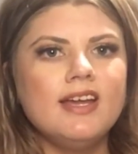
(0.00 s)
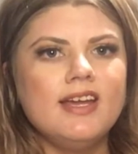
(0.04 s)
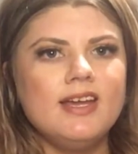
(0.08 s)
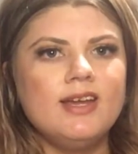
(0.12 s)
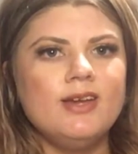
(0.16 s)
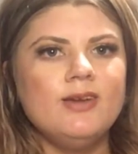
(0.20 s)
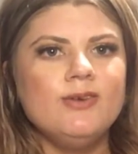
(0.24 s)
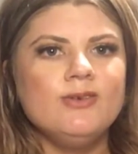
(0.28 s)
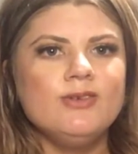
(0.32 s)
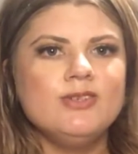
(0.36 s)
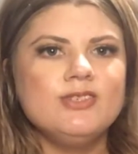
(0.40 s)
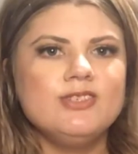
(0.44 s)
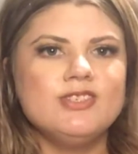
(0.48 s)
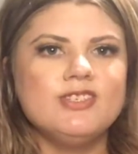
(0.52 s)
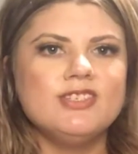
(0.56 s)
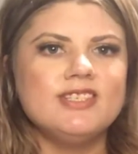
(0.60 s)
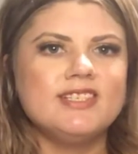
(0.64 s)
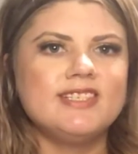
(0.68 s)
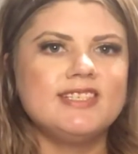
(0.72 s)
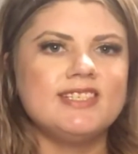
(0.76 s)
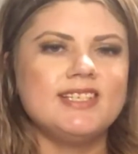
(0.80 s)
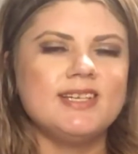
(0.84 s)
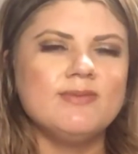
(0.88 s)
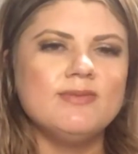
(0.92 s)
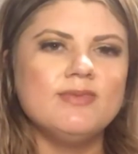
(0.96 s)
It was
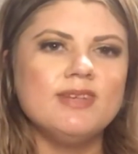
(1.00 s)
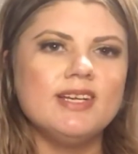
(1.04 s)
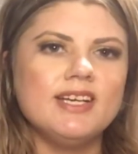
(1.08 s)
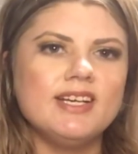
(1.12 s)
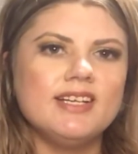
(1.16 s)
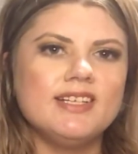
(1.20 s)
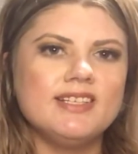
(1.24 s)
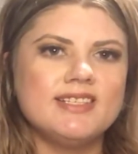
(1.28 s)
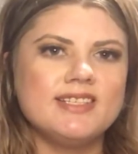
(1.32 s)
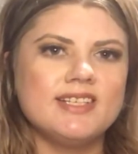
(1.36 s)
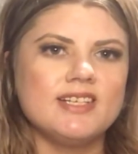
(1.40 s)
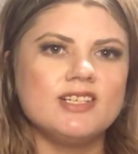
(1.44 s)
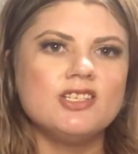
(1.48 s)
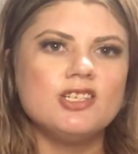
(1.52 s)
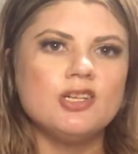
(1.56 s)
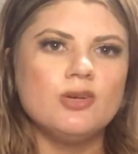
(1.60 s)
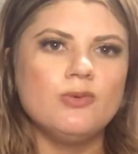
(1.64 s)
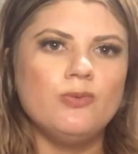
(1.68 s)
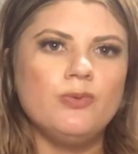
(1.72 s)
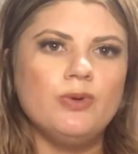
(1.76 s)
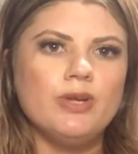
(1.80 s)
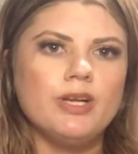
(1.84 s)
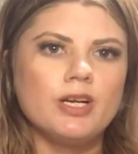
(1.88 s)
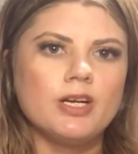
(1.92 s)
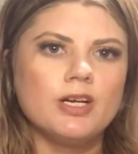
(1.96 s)
just seemed like such a
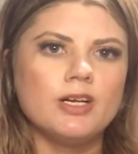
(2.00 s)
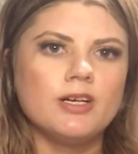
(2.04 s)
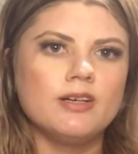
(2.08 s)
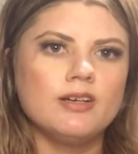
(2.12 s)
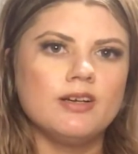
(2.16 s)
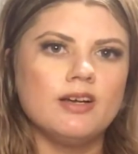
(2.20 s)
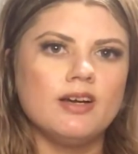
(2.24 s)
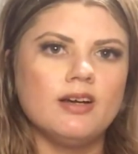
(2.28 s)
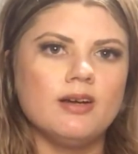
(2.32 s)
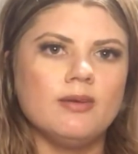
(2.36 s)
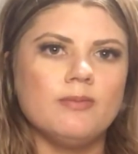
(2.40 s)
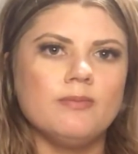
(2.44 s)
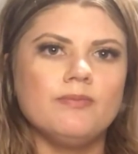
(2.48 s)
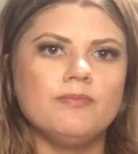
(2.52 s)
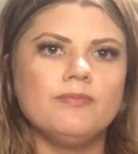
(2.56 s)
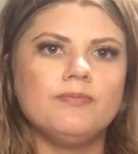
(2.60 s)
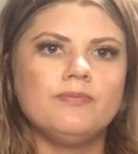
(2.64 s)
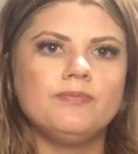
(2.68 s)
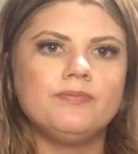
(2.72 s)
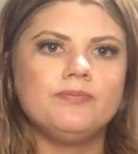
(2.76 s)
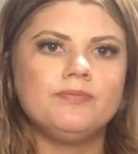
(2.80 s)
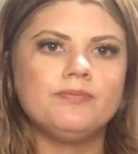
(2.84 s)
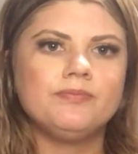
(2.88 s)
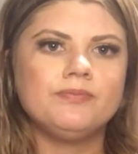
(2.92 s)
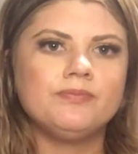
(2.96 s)
weird, and
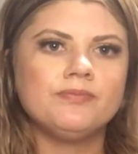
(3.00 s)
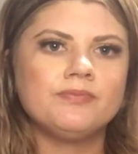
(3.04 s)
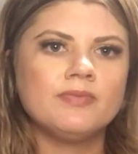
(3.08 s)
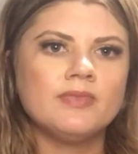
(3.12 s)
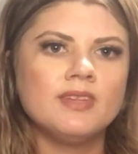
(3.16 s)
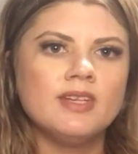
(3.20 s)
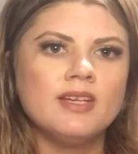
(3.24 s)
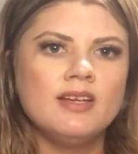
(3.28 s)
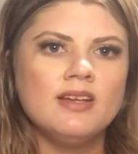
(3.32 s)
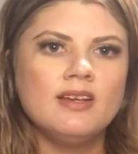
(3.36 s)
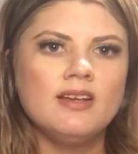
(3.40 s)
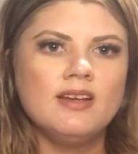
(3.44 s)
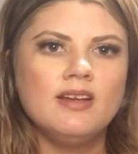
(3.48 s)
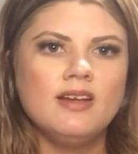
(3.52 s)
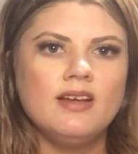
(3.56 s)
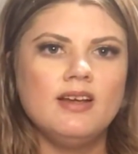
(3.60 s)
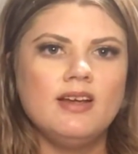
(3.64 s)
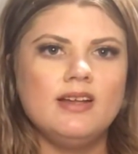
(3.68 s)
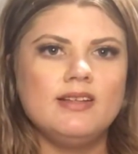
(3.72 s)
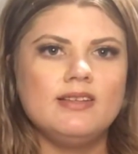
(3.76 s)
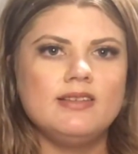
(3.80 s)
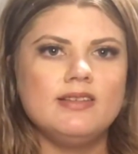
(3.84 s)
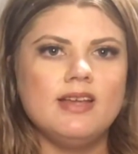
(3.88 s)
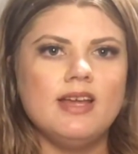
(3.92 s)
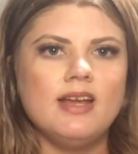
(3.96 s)

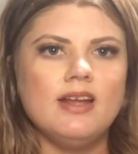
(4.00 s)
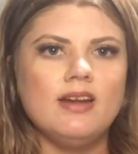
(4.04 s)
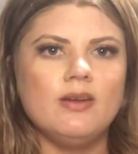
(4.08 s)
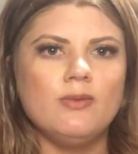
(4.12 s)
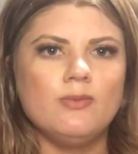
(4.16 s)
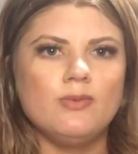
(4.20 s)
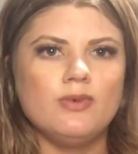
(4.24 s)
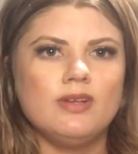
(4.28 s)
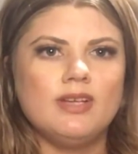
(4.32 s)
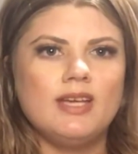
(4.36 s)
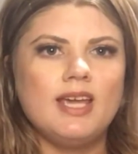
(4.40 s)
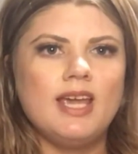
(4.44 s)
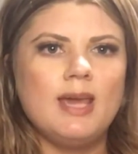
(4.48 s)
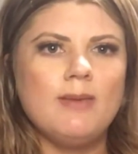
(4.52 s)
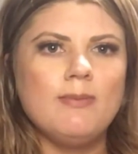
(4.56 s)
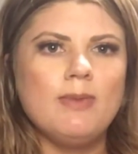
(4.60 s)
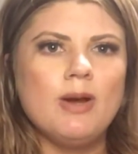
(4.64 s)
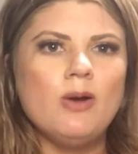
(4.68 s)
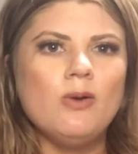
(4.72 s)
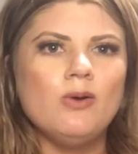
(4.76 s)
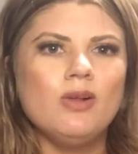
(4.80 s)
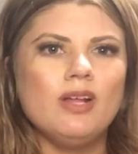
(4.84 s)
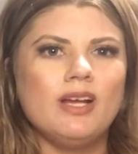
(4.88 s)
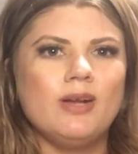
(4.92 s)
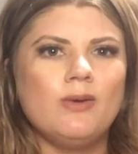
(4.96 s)
it came
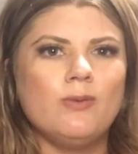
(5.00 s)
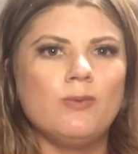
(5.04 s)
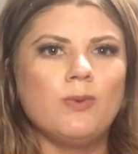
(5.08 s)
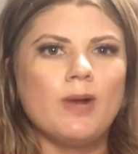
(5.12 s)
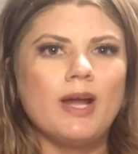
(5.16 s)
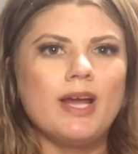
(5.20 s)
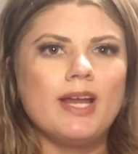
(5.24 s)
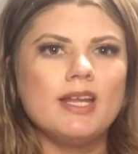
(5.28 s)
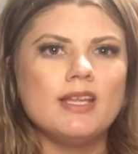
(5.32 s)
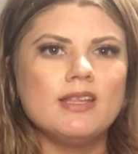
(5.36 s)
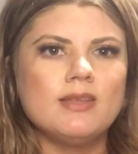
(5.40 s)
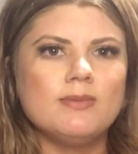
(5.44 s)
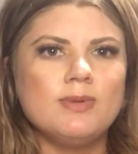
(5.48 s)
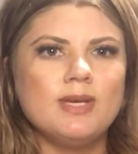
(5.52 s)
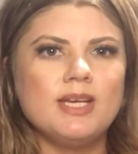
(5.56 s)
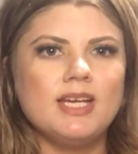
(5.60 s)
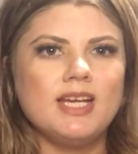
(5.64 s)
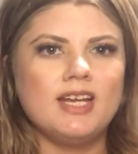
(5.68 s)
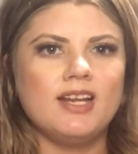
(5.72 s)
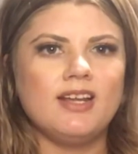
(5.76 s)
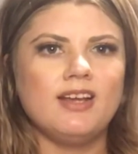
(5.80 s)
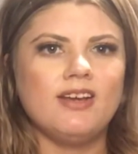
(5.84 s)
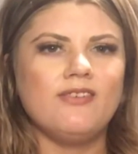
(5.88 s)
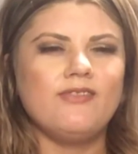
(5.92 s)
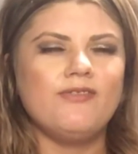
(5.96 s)
out like right at the
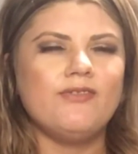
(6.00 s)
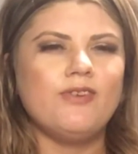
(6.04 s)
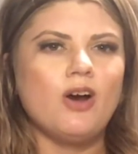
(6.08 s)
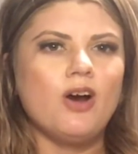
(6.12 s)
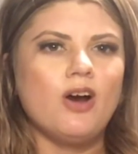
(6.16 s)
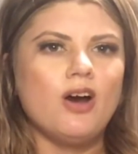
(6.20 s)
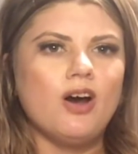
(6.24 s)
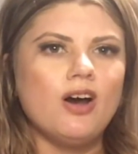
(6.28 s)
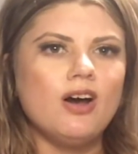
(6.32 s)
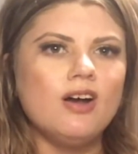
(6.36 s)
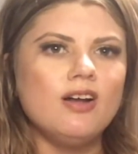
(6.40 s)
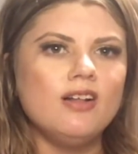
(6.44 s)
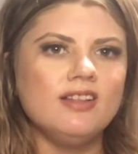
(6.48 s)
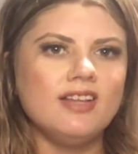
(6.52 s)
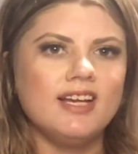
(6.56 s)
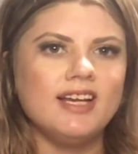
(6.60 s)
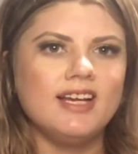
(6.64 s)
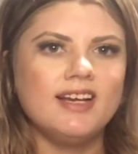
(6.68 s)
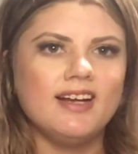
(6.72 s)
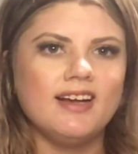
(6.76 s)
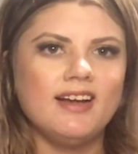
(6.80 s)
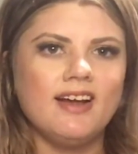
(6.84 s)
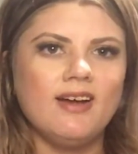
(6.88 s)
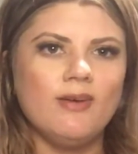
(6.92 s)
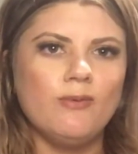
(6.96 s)
beginning of fall.
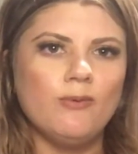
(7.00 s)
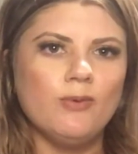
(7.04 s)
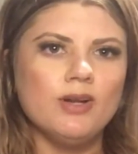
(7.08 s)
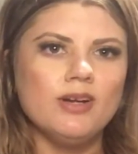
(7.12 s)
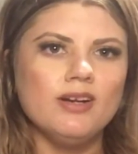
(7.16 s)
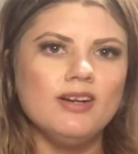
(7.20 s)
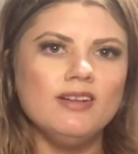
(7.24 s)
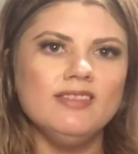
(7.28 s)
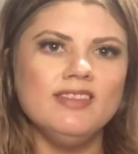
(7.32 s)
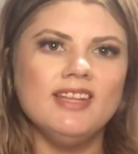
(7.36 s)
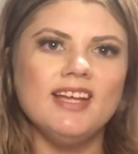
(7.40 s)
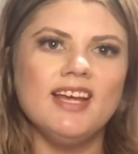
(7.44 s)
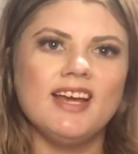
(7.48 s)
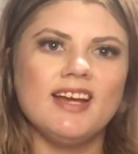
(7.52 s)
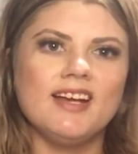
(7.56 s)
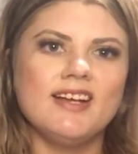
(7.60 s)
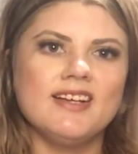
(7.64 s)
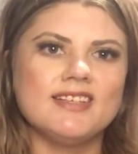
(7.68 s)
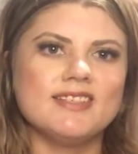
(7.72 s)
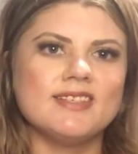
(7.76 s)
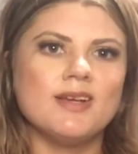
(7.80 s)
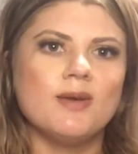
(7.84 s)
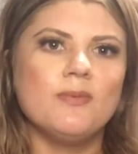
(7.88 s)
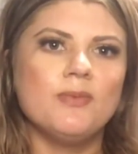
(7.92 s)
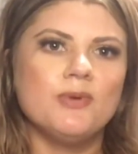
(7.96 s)
Like, what the heck
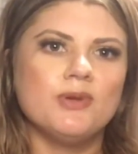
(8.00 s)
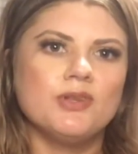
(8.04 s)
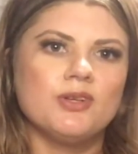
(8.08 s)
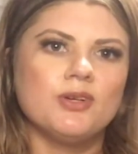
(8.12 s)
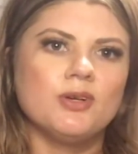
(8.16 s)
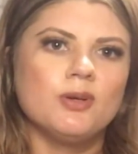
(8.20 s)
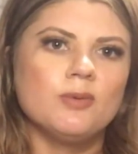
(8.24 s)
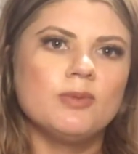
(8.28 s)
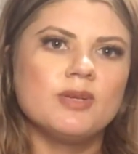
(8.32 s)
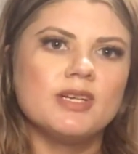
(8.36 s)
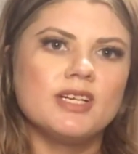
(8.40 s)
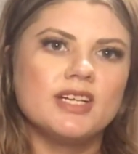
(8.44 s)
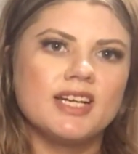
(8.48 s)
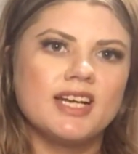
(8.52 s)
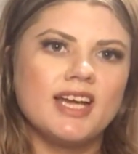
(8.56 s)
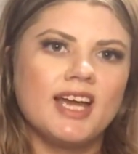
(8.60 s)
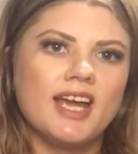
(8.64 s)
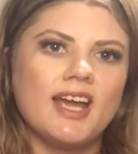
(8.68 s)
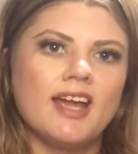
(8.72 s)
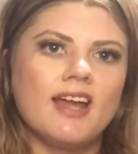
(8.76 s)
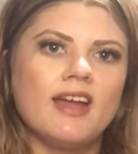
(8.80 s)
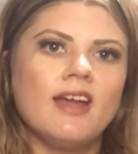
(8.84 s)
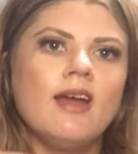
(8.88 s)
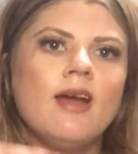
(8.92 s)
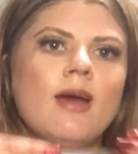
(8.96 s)
is up with Urban Decay?